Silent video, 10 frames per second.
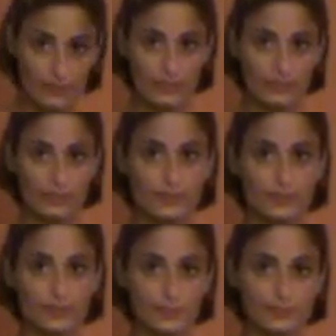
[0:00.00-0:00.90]

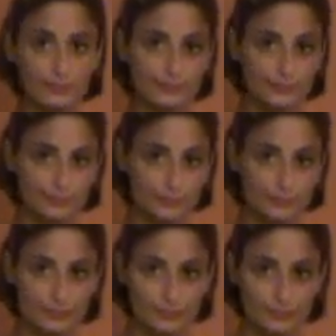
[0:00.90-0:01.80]

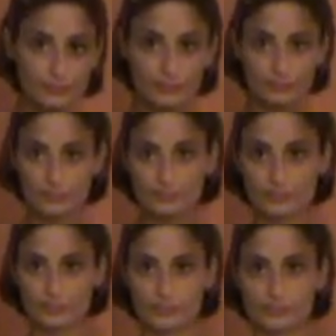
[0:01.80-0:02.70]

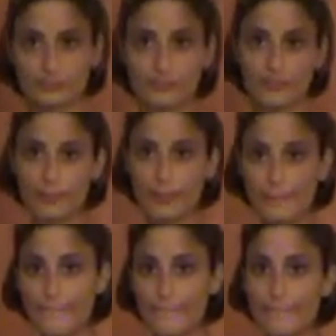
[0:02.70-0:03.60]

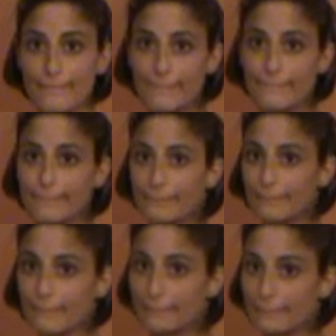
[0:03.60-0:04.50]

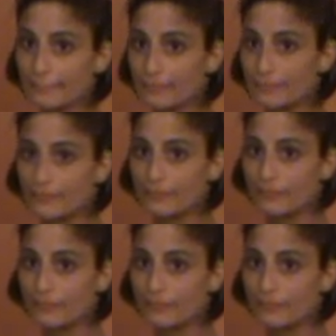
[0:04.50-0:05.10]
[no speech]